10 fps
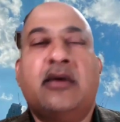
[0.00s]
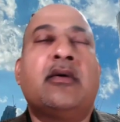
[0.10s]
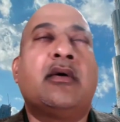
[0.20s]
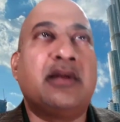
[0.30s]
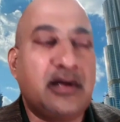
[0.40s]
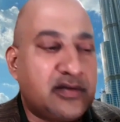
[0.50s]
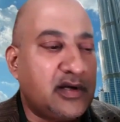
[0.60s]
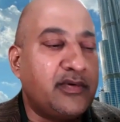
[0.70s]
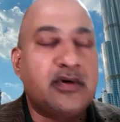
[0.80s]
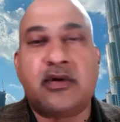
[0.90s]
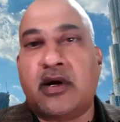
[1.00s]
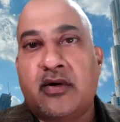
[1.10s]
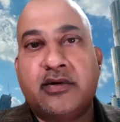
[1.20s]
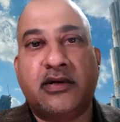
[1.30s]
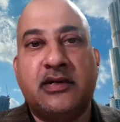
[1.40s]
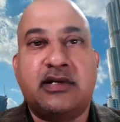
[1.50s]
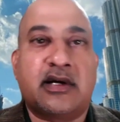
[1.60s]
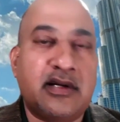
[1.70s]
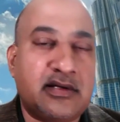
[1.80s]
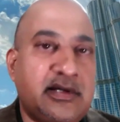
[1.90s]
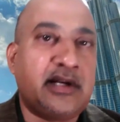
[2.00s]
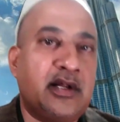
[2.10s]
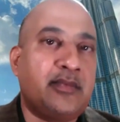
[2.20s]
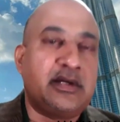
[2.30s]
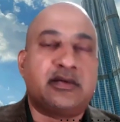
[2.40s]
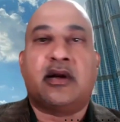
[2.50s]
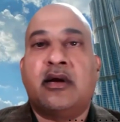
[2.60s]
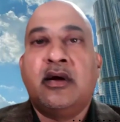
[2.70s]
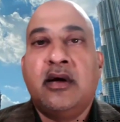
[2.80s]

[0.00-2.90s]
You've got the list of user accounts on the Seclist, Daniel Maser,